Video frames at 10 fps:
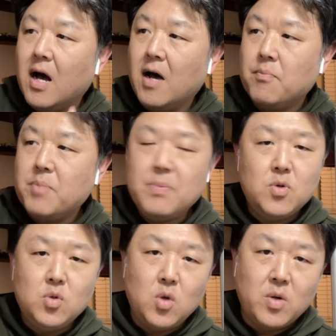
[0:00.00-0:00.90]
people
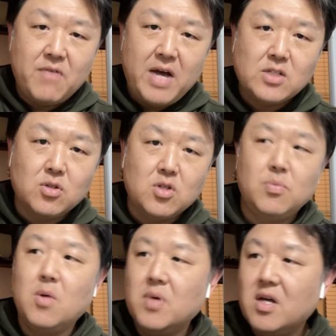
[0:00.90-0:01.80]
who don't have a high school
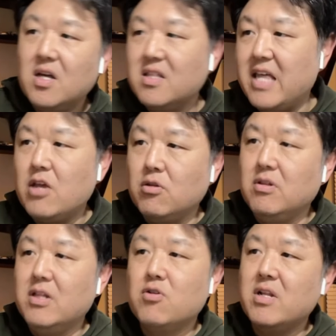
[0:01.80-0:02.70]
diploma, they
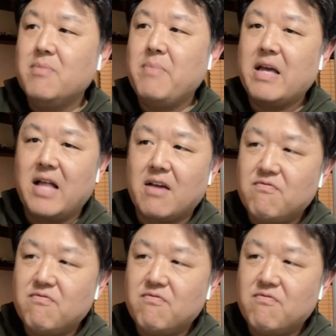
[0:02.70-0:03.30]
literally make like